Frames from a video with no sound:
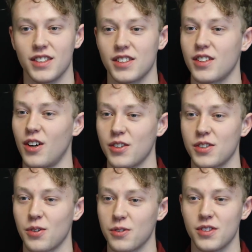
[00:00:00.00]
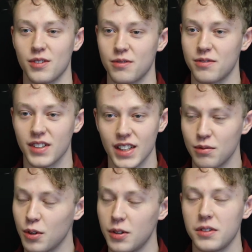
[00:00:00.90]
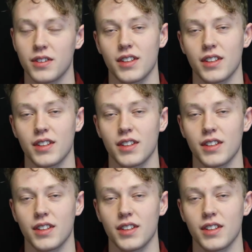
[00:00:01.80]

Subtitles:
just all sorts of evil.